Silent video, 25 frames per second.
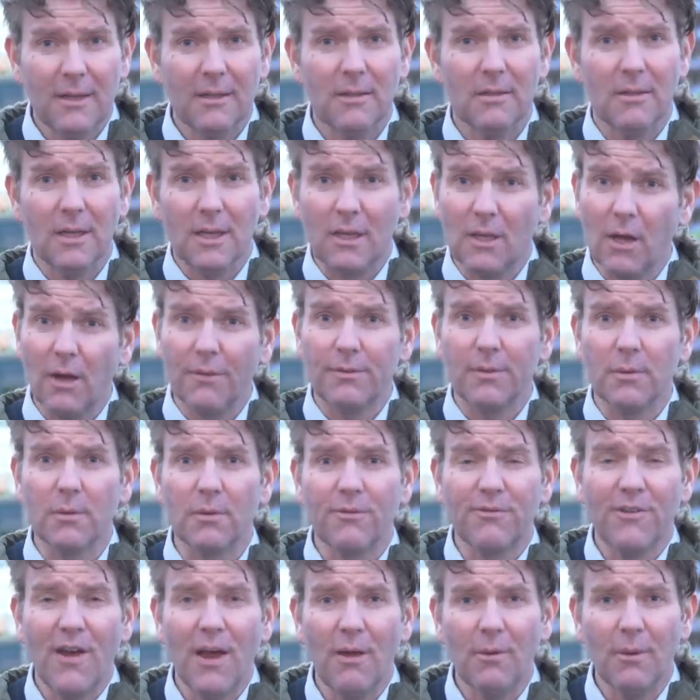could think of that
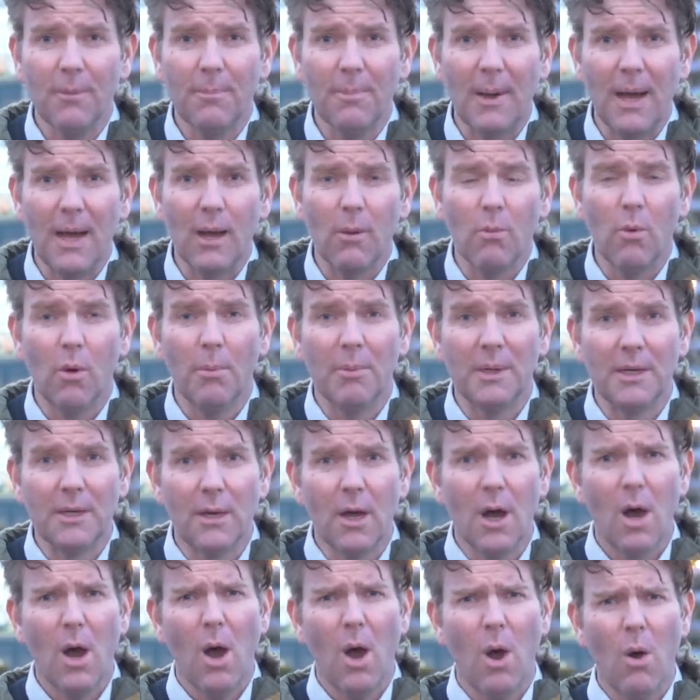was founded by a woman.
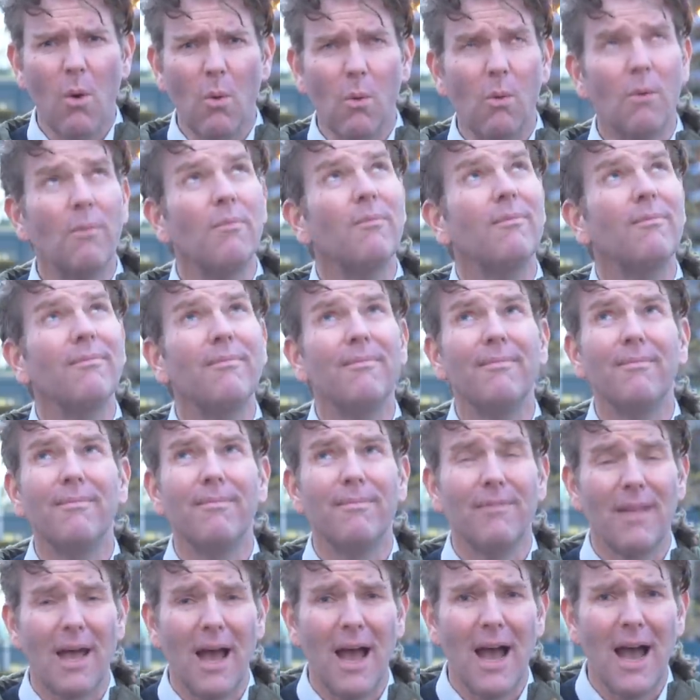Oh,
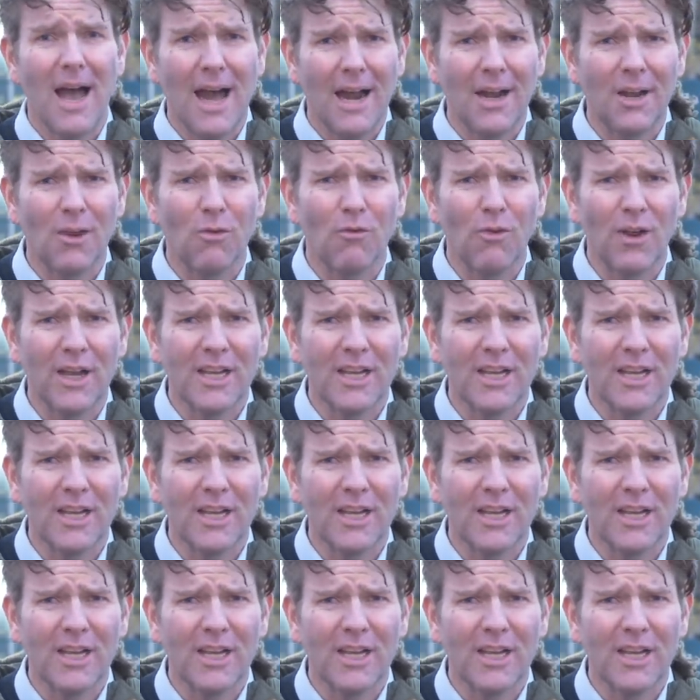and it